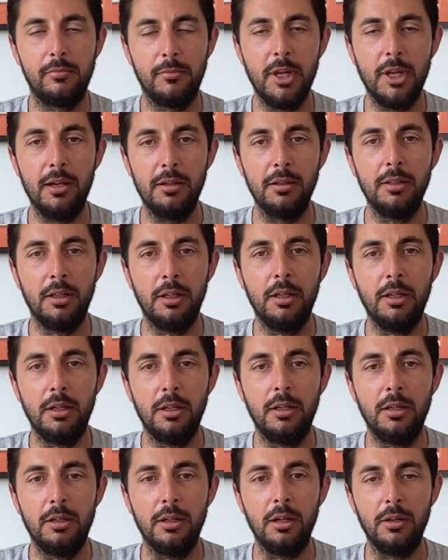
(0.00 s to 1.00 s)
Yeah,
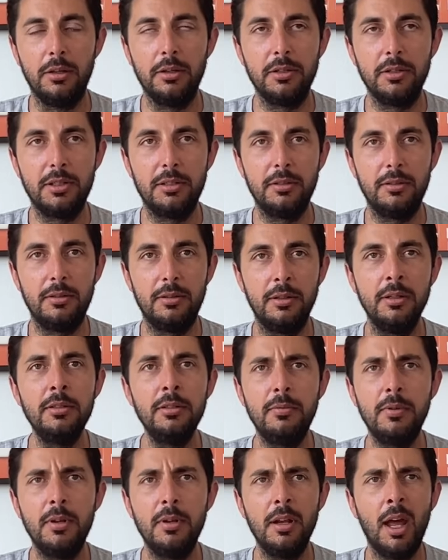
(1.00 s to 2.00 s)
no, there's you,
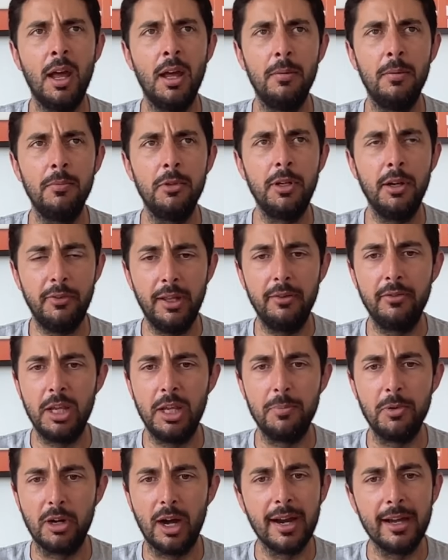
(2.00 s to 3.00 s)
uh, you definitely have to
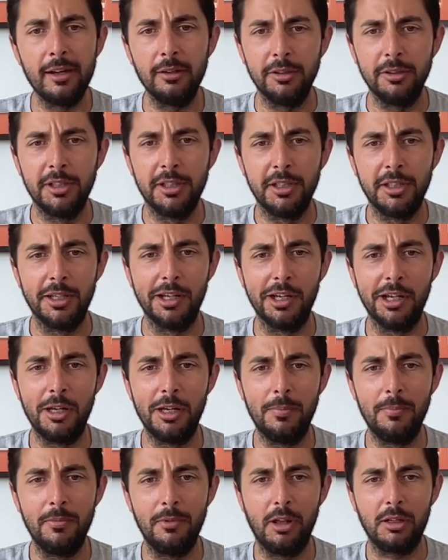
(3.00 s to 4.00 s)
keep your eye out.
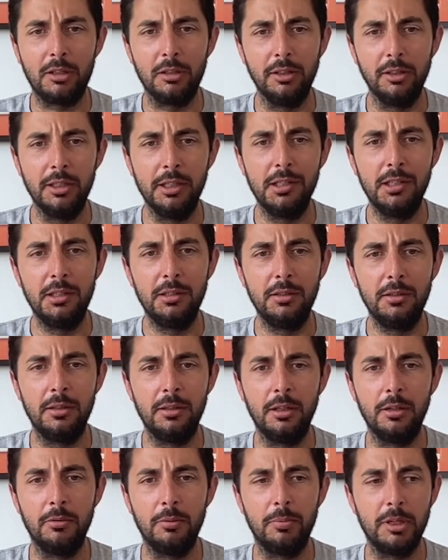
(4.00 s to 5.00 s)
Um, luckily, you
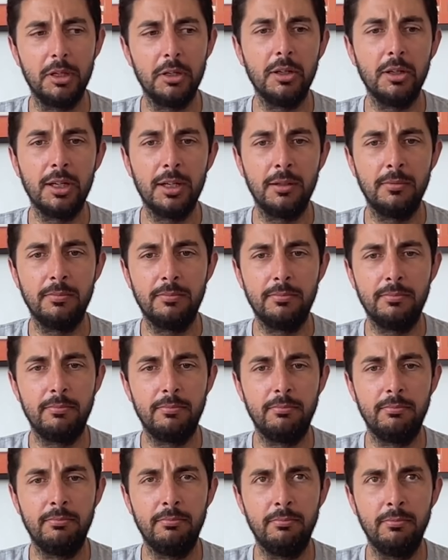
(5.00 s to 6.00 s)
know, we're pretty good at
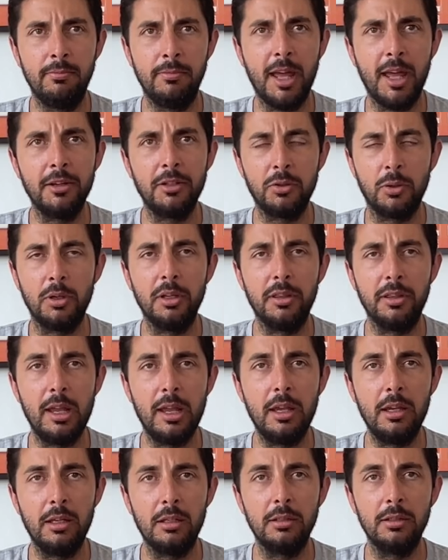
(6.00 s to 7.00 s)
that sort of
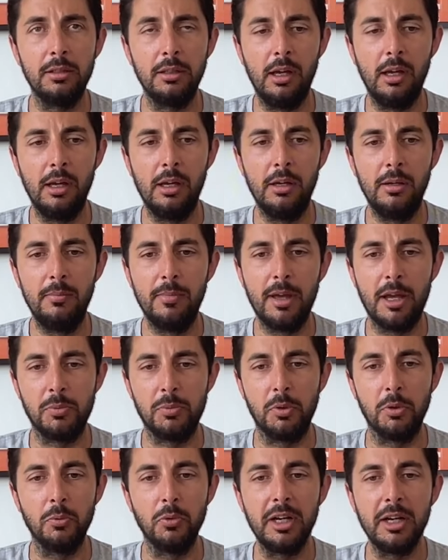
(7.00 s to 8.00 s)
thing. And um, as
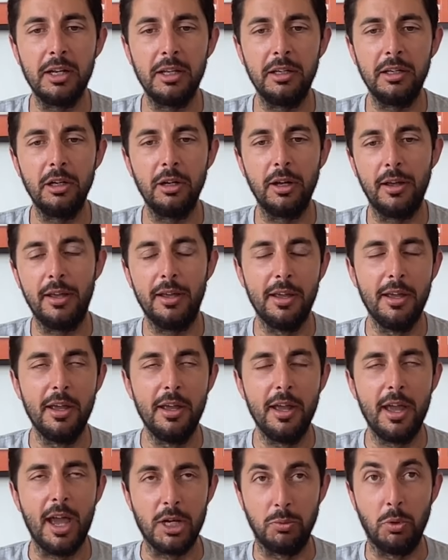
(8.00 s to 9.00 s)
we're reading, you know,
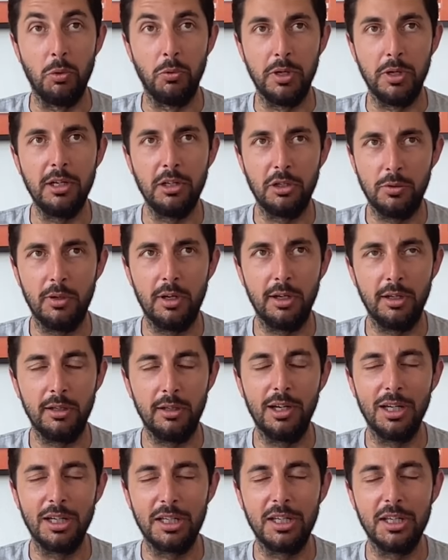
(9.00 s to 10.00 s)
as we're reading to our,
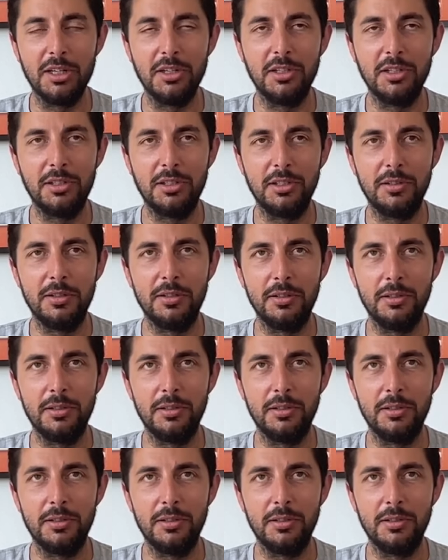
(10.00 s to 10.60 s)
our kids,